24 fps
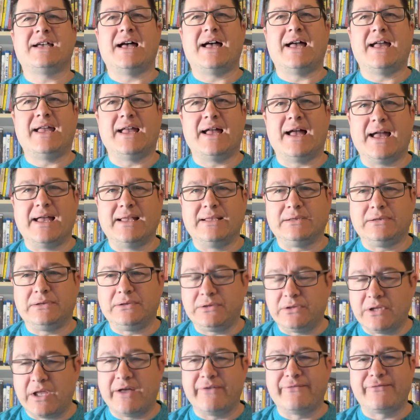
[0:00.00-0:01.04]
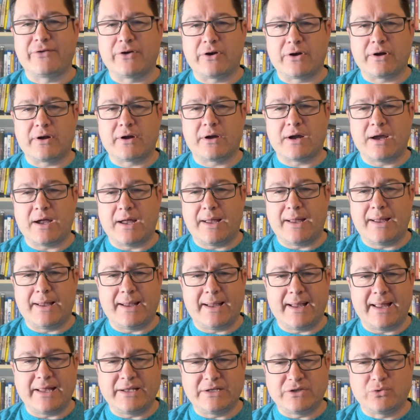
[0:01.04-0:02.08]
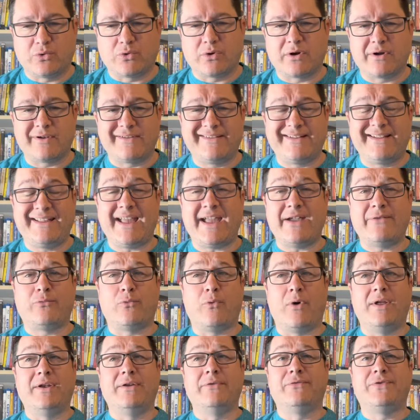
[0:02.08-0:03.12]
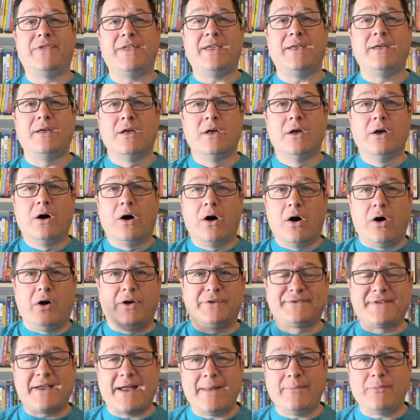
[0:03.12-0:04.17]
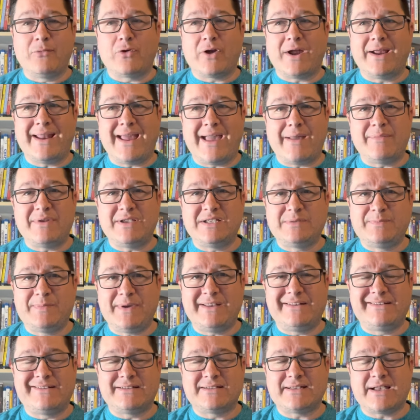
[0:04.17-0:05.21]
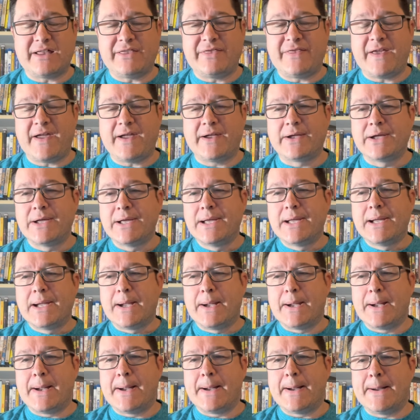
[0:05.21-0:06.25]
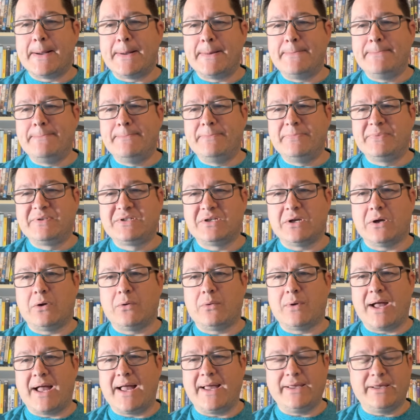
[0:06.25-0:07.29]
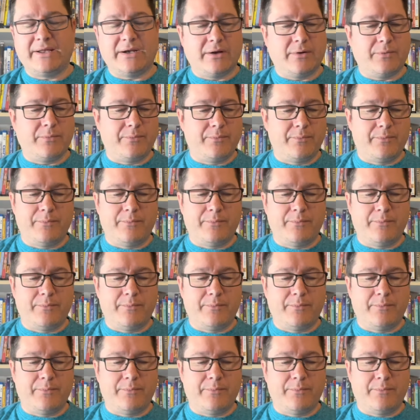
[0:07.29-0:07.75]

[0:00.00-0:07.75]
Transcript: I, I love her. Uh, I adore her. She gave one of the all-time great Emmy speeches, I think. Um, so, uh, you know,